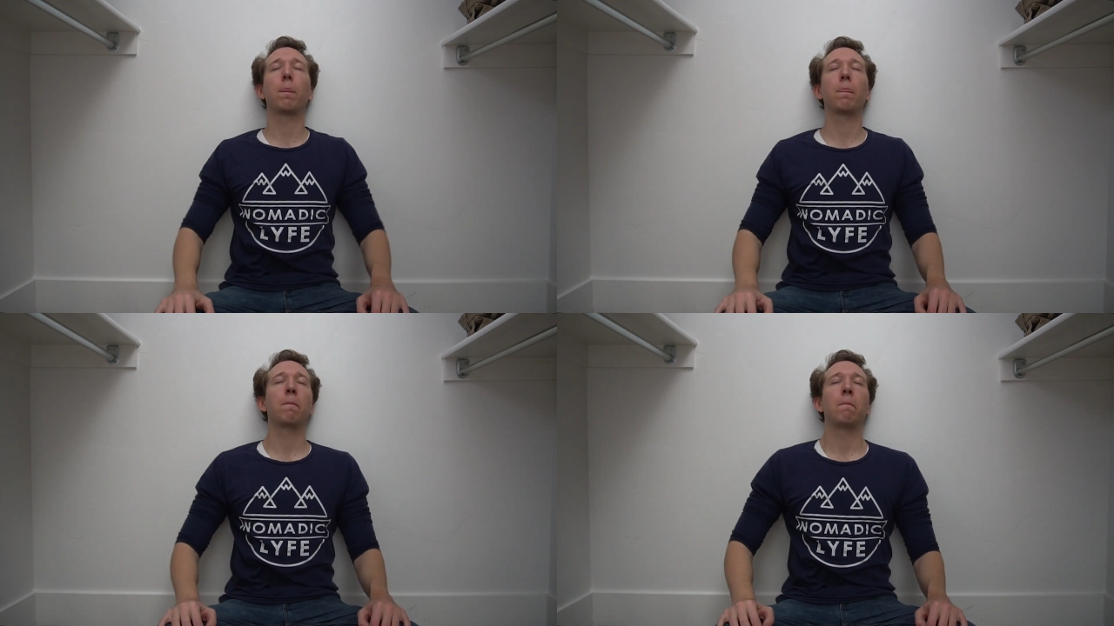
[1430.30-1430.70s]

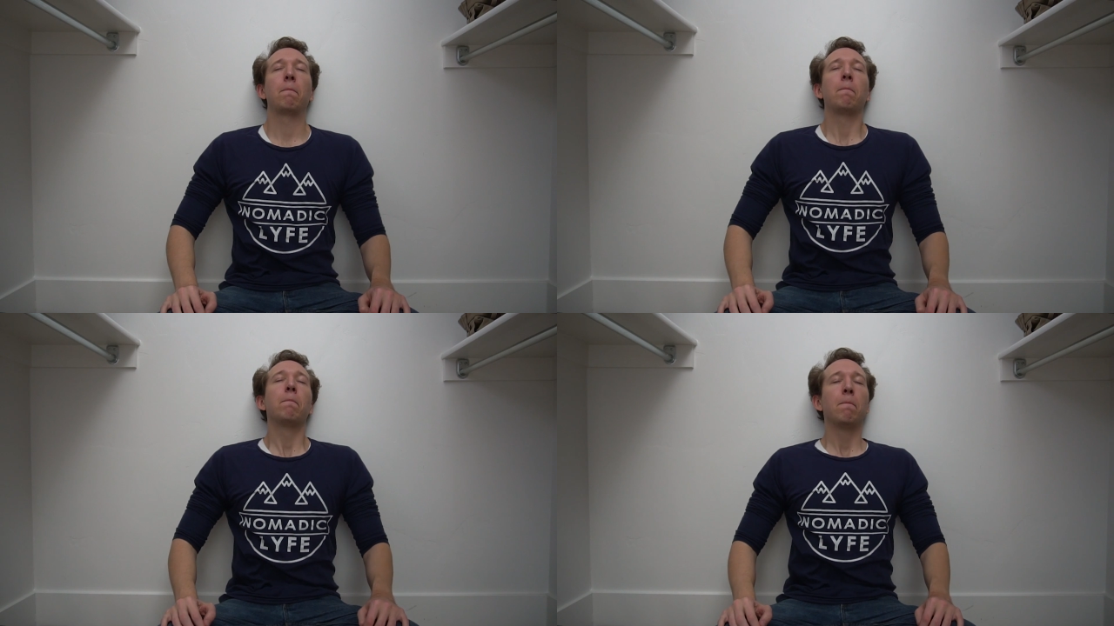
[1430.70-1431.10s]

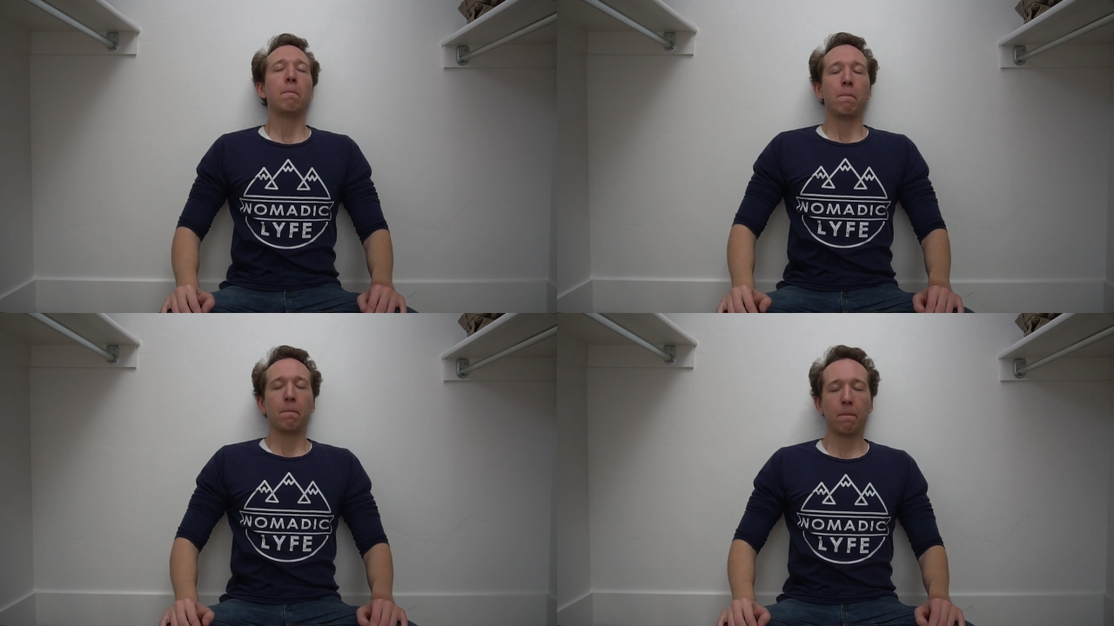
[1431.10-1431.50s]

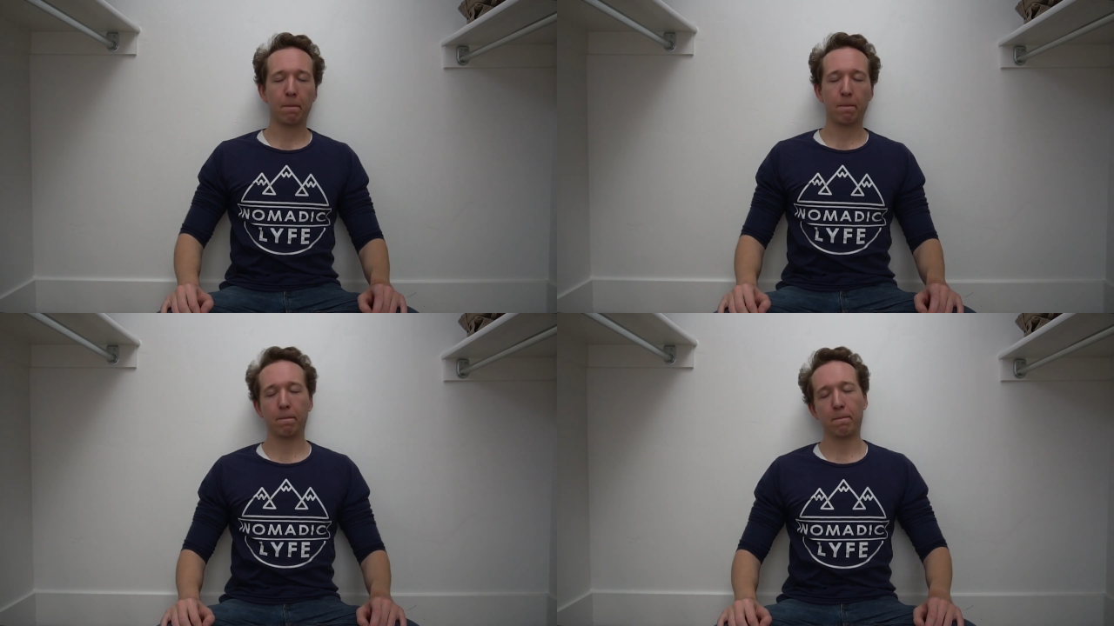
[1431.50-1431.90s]

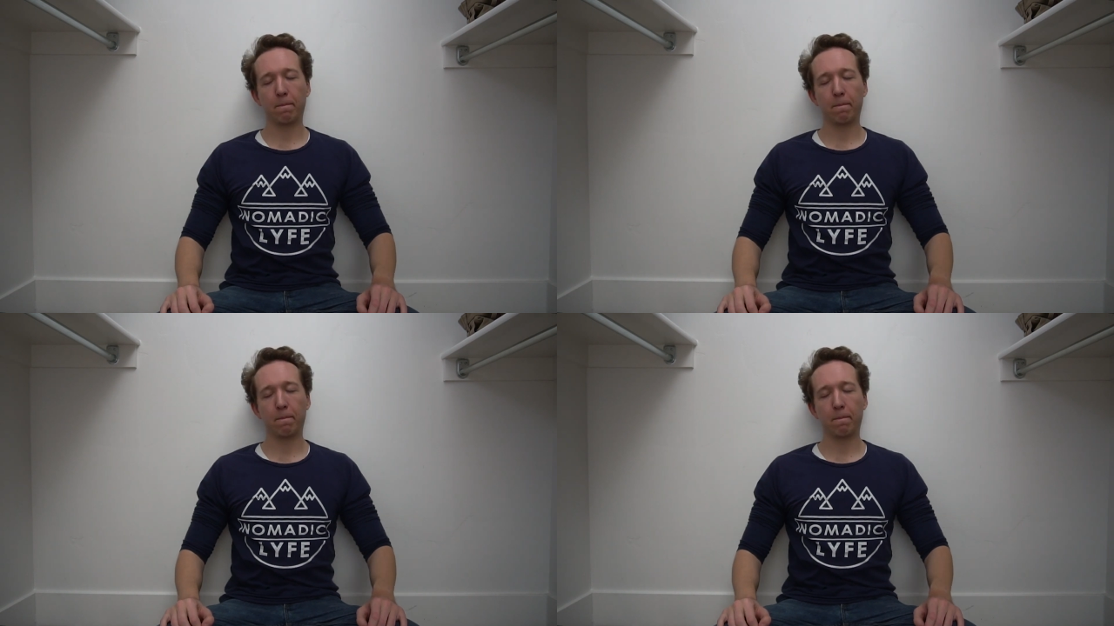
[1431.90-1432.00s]
No one is speaking in this clip.